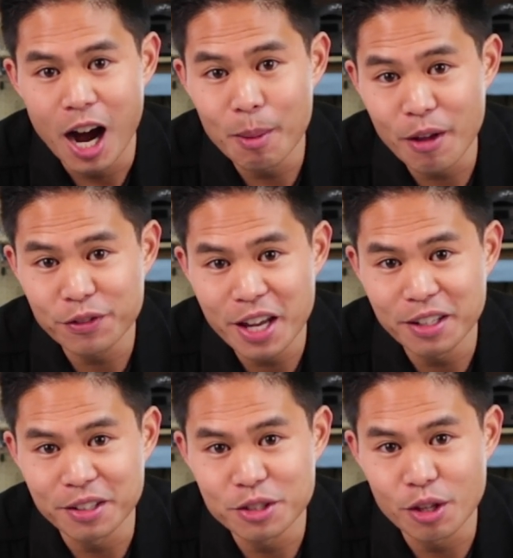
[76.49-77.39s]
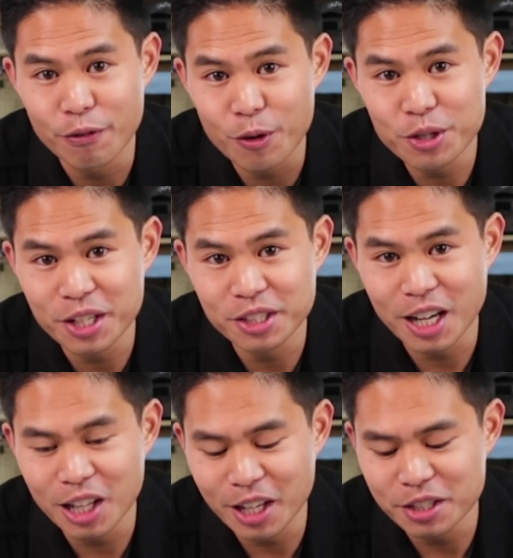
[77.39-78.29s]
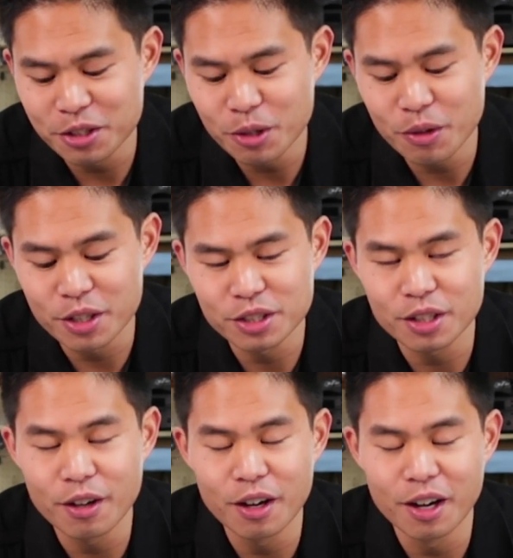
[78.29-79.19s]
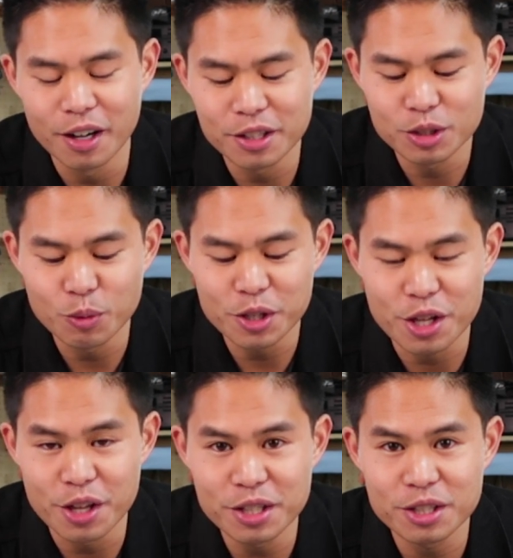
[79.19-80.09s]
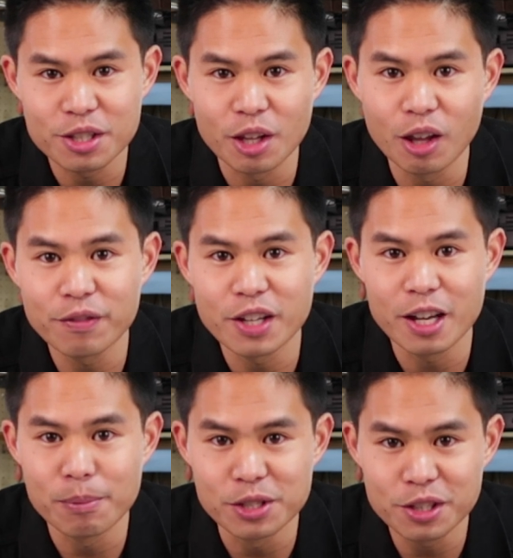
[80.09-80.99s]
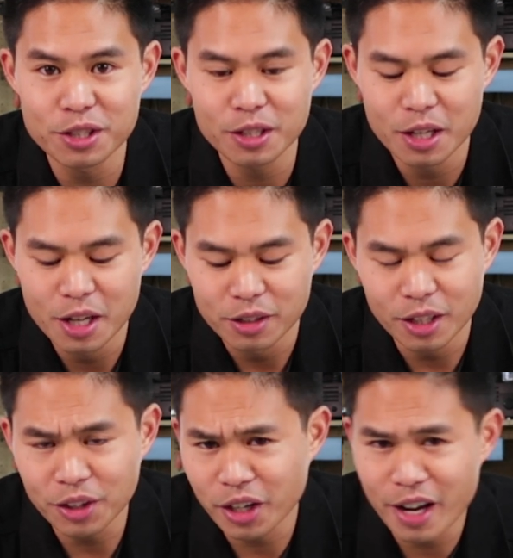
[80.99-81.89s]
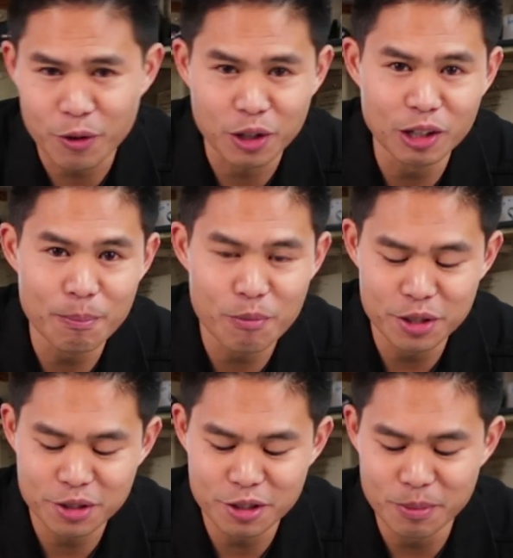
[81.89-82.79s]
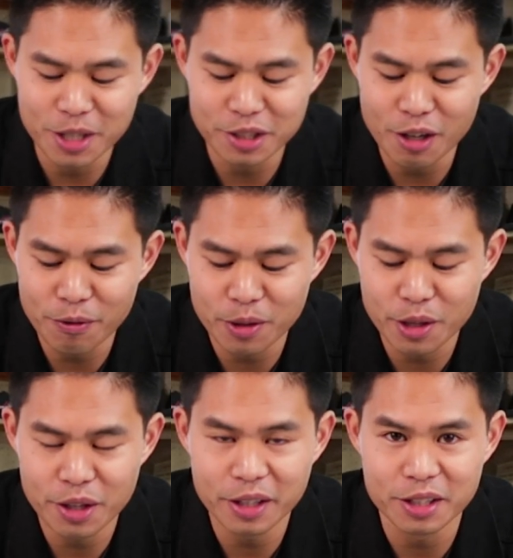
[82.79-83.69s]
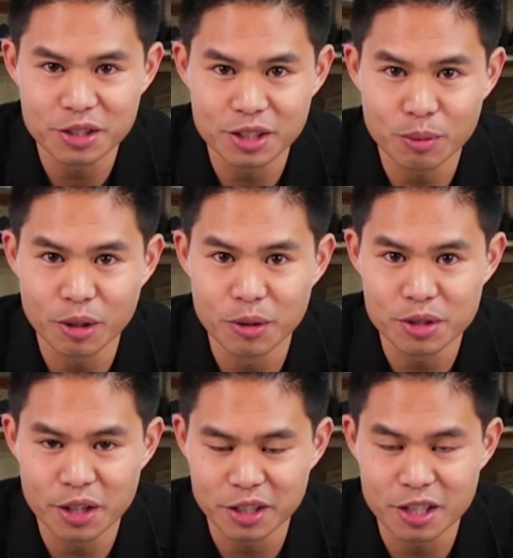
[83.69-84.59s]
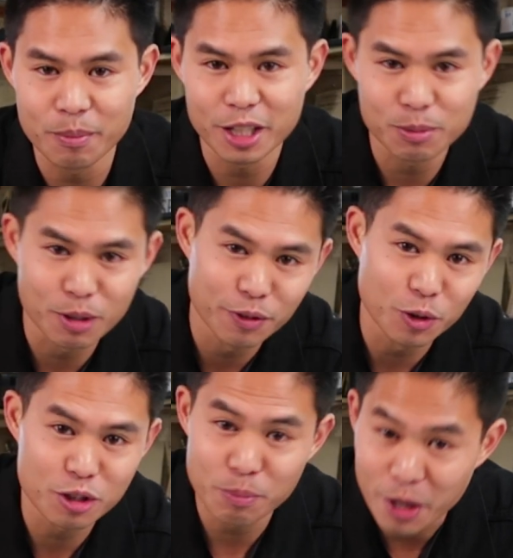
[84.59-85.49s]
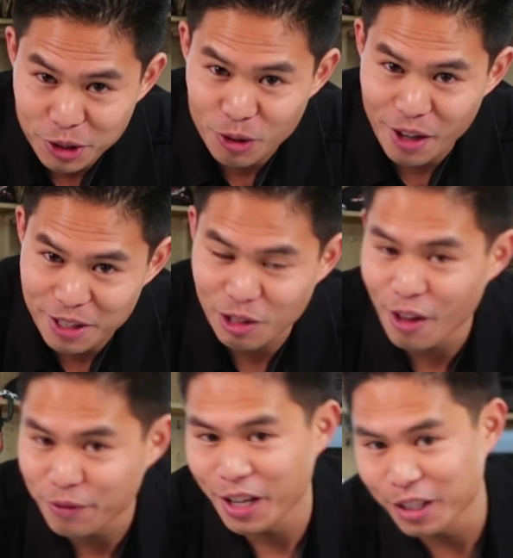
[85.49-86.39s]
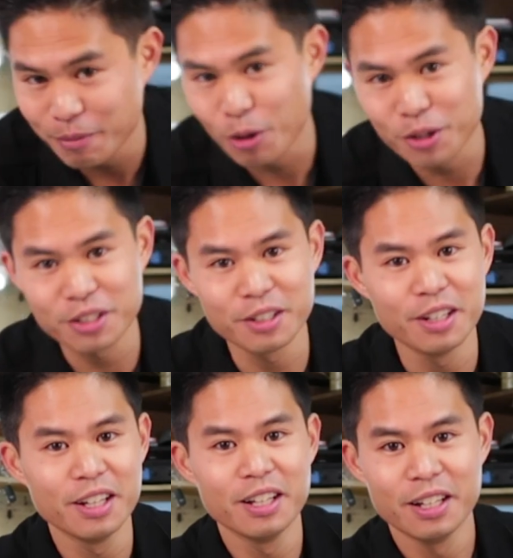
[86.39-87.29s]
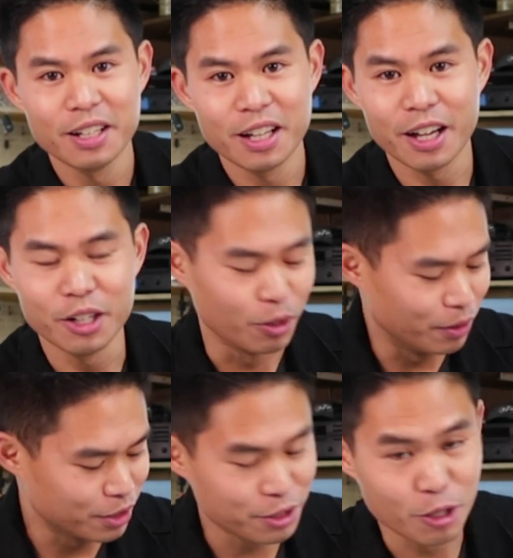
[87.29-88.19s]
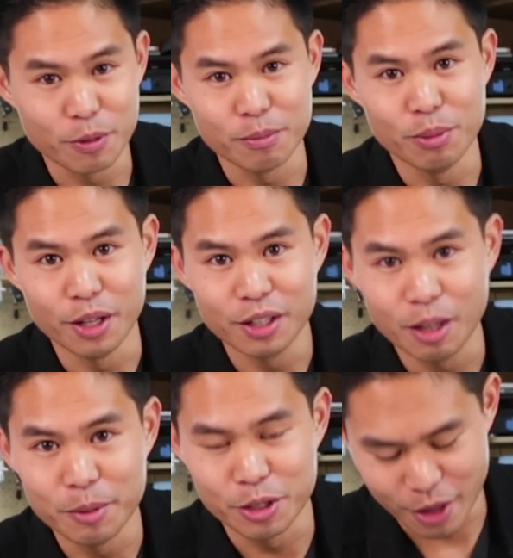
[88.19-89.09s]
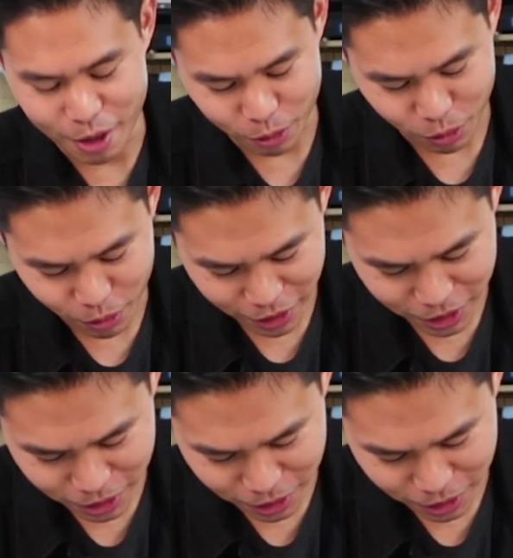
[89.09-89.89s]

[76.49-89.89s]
I'm left-handed, so the first things I like to do is switch this to the left-handed position. Not that I ever clip this to myself or anything, it's just one of those things that makes me feel special as a left-handed person. I know, it's stupid, but let me do that real quick.